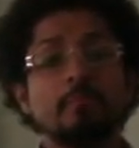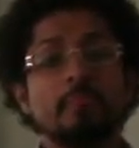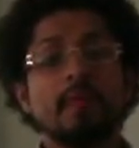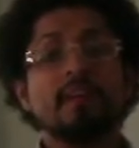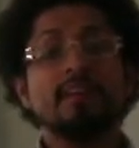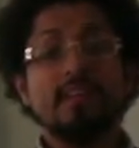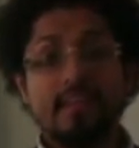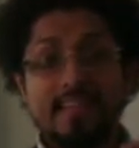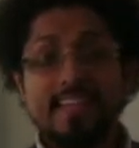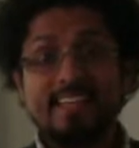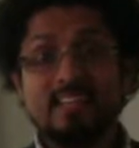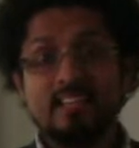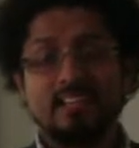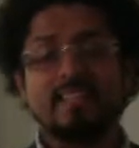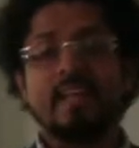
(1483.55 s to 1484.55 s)
in a
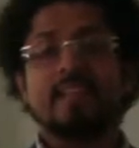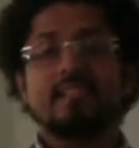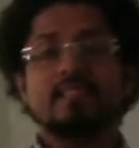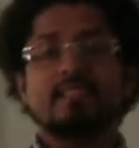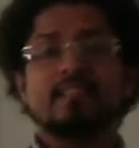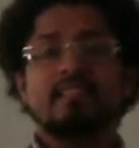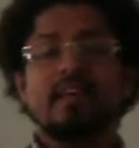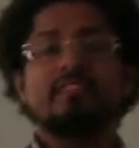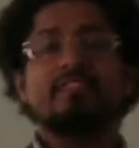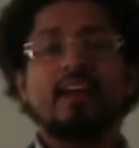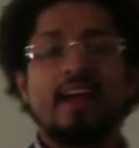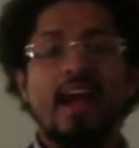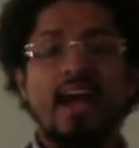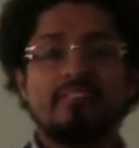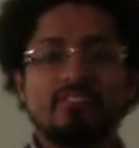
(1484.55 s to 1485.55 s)
legal sense, in that they
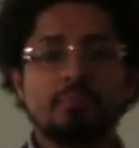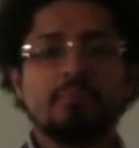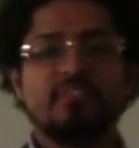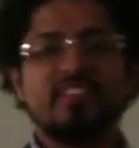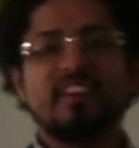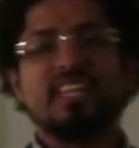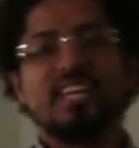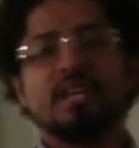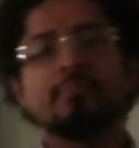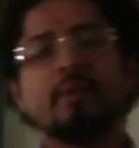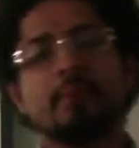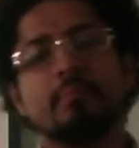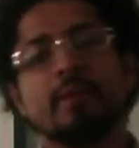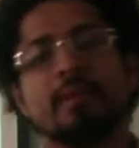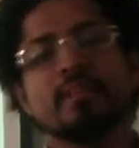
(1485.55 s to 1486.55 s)
have to provide that
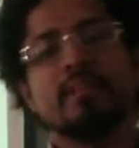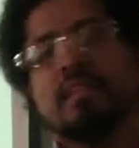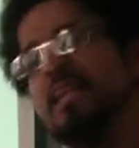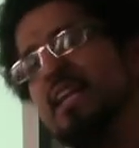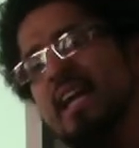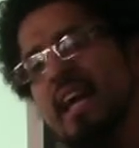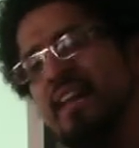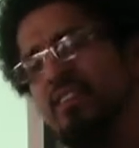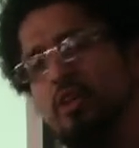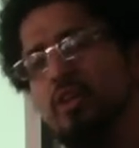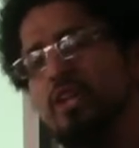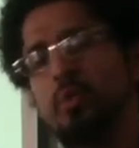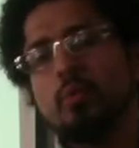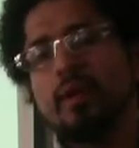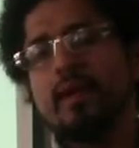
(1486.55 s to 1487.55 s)
commitment. And the
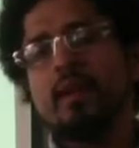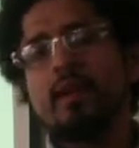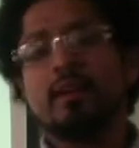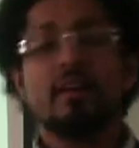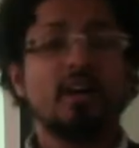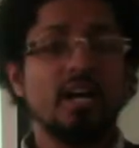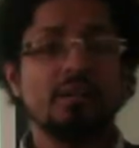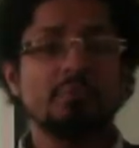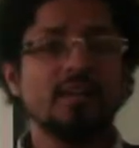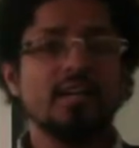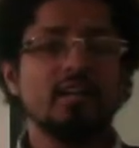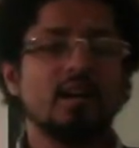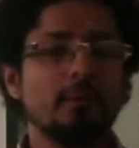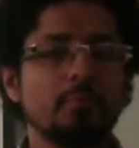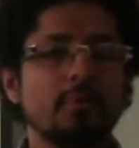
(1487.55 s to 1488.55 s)
only way an economy
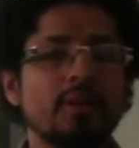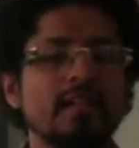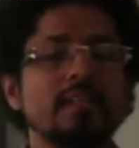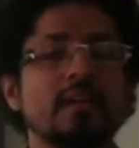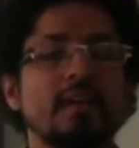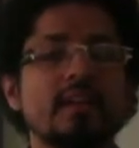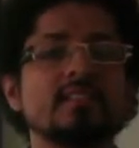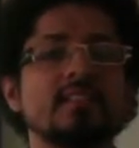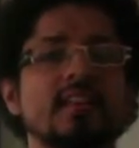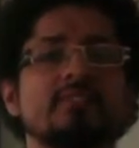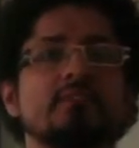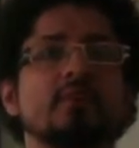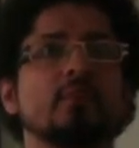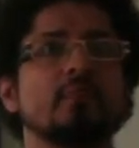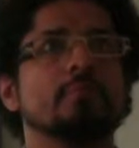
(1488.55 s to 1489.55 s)
can operate is if
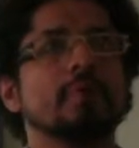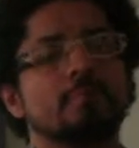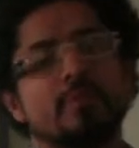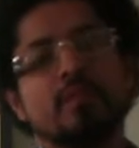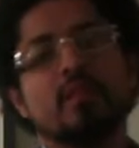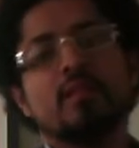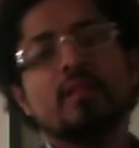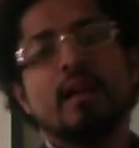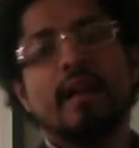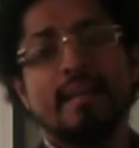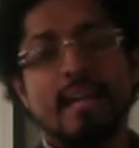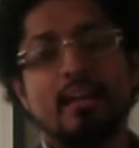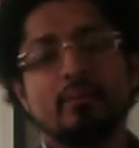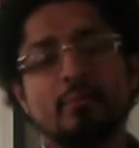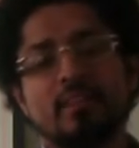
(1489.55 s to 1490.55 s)
we hold people
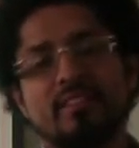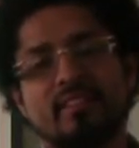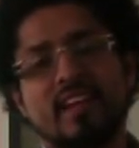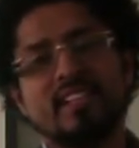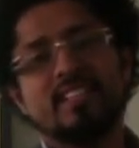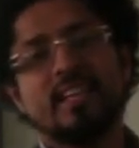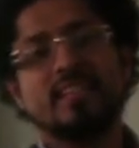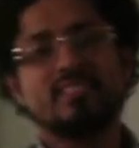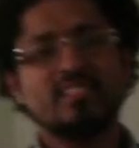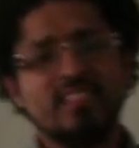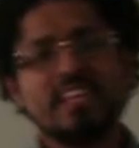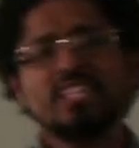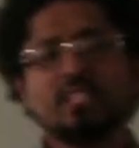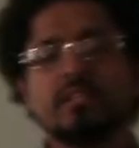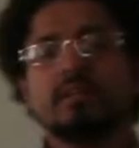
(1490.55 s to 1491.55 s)
accountable in that sense. And
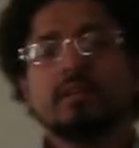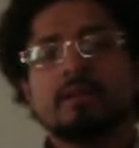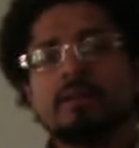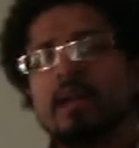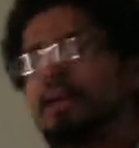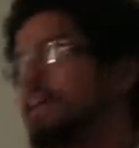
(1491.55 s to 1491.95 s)
that's, I